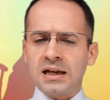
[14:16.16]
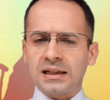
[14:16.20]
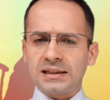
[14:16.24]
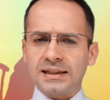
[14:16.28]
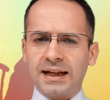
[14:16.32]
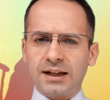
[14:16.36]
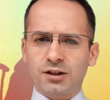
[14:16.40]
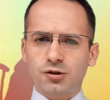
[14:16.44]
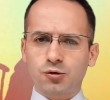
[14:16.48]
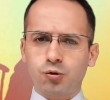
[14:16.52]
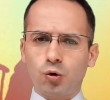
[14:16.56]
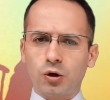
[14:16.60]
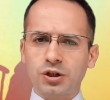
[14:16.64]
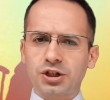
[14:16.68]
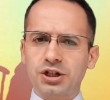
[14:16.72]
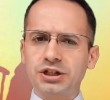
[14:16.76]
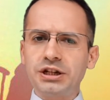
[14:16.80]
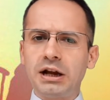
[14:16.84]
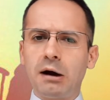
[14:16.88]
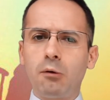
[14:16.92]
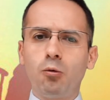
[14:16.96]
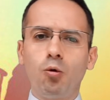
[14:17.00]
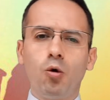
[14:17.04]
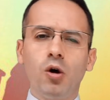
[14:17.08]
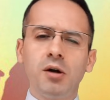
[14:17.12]
Let's watch
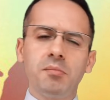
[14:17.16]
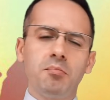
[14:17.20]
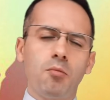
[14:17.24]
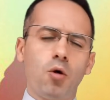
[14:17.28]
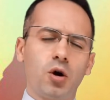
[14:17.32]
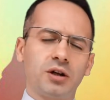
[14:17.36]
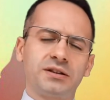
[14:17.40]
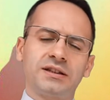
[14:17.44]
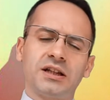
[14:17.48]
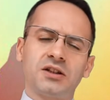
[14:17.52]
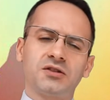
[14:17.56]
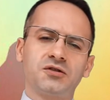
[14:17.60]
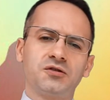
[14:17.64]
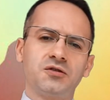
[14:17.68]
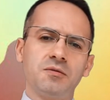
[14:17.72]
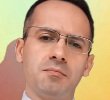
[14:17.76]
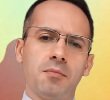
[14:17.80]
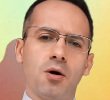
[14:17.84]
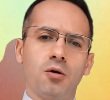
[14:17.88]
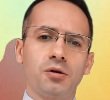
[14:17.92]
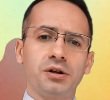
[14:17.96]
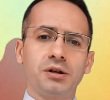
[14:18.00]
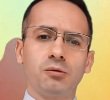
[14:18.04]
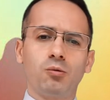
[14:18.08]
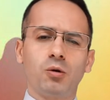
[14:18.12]
now one more
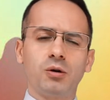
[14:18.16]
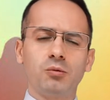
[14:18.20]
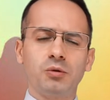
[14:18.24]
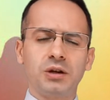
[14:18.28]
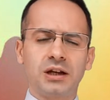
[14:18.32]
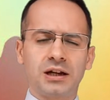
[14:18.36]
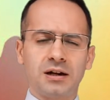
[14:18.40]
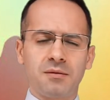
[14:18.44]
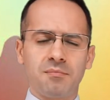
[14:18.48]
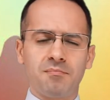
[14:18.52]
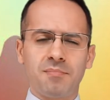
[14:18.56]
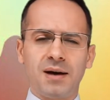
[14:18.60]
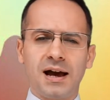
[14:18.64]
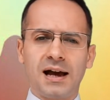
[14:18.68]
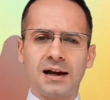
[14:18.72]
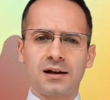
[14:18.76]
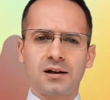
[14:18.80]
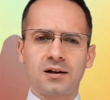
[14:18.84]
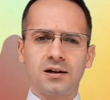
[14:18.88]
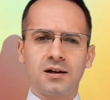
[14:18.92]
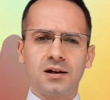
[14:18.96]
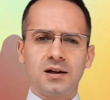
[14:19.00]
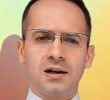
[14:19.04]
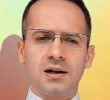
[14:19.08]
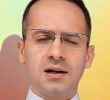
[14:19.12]
testimony when we come
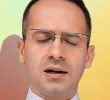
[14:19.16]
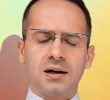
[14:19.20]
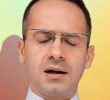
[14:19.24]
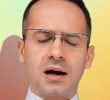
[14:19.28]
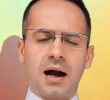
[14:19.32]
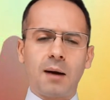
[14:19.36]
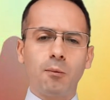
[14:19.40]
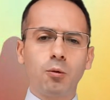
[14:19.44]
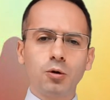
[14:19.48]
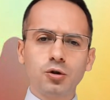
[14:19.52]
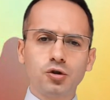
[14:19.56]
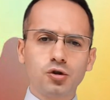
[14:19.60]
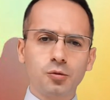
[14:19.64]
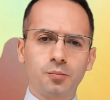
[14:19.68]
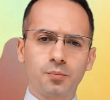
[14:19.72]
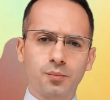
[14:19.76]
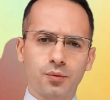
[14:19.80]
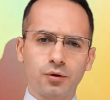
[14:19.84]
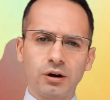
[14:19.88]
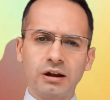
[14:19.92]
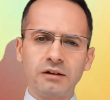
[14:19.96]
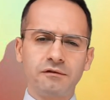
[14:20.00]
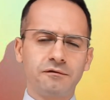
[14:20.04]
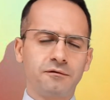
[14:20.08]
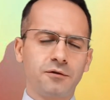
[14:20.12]
back. I want to
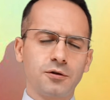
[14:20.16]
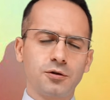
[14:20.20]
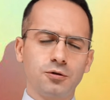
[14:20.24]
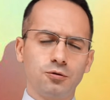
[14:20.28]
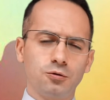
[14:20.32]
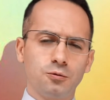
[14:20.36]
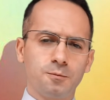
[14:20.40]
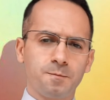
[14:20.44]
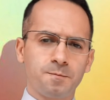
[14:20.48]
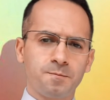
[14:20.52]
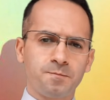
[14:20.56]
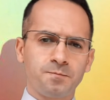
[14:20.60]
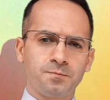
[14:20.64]
pray for you.